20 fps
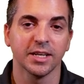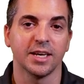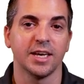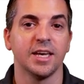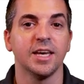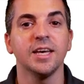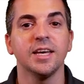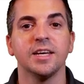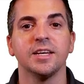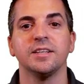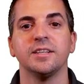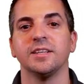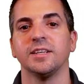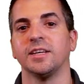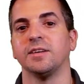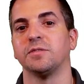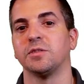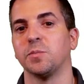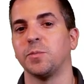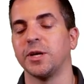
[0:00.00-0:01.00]
And
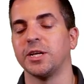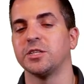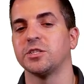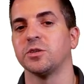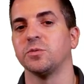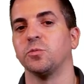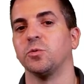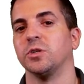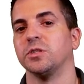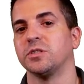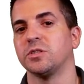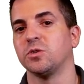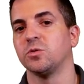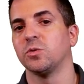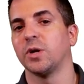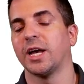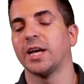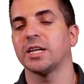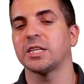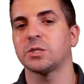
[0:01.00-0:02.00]
if the patient wants to
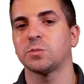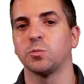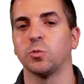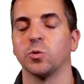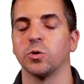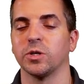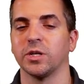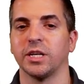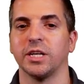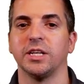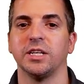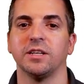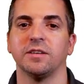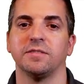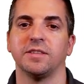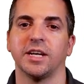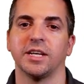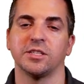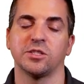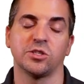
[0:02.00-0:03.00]
export any of
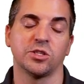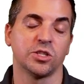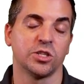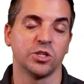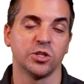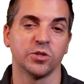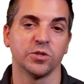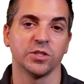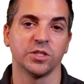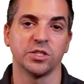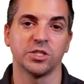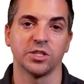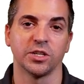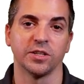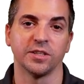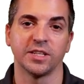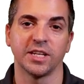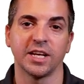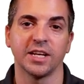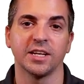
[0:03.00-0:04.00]
that securely
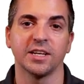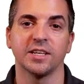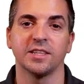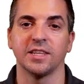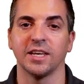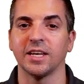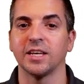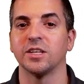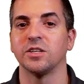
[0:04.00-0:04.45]
shared data, they can